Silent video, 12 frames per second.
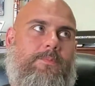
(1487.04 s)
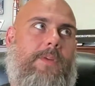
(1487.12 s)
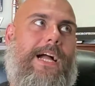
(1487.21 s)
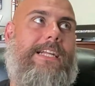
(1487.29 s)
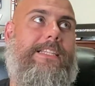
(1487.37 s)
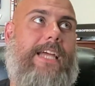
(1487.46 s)

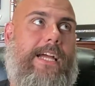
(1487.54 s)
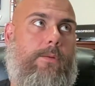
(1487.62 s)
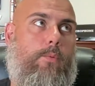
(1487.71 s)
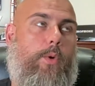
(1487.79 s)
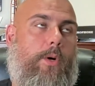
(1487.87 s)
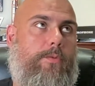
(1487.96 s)
And
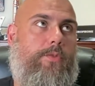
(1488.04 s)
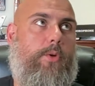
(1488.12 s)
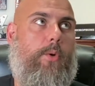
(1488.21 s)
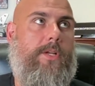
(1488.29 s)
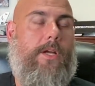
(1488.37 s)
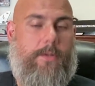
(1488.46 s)
then we'll
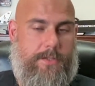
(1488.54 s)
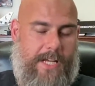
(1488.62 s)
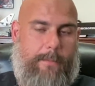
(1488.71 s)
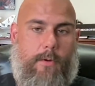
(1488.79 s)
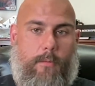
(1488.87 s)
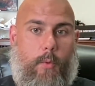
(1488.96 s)
do another
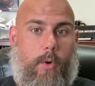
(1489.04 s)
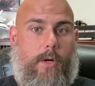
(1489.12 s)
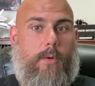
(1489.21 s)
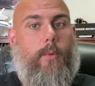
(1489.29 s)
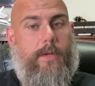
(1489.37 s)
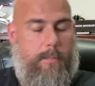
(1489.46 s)
statement of
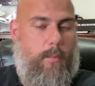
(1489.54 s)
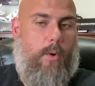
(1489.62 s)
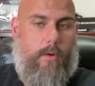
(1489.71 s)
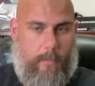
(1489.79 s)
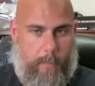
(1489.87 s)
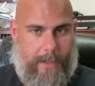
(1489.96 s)
work with more
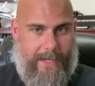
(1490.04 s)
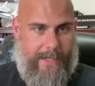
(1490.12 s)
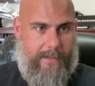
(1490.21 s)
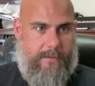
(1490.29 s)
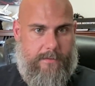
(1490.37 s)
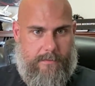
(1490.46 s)
of a
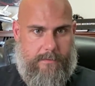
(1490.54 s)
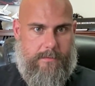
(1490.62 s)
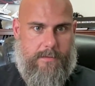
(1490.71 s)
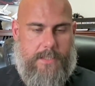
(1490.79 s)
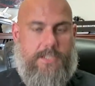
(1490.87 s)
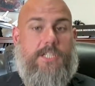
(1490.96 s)
plan,
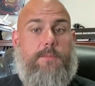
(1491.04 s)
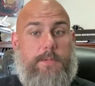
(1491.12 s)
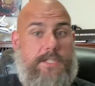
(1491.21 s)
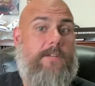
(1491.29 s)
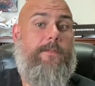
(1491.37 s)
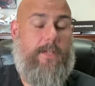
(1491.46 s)

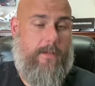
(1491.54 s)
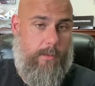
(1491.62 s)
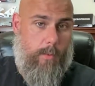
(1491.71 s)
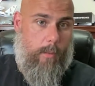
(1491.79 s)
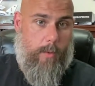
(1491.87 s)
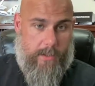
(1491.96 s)
specifically
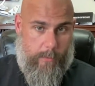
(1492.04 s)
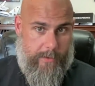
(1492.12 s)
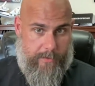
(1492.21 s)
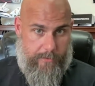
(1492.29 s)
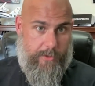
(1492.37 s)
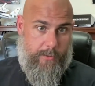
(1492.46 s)
what we're going
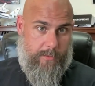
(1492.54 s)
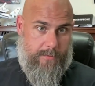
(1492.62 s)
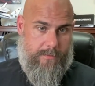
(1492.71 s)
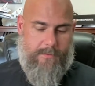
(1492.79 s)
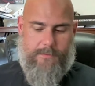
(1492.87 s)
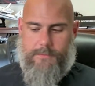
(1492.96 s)
to do,
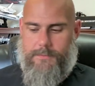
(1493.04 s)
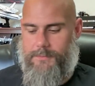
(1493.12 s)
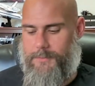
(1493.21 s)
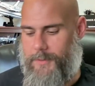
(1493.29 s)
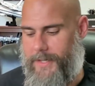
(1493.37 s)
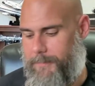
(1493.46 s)

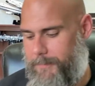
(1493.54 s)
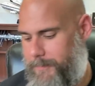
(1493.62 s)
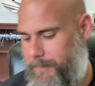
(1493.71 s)
right?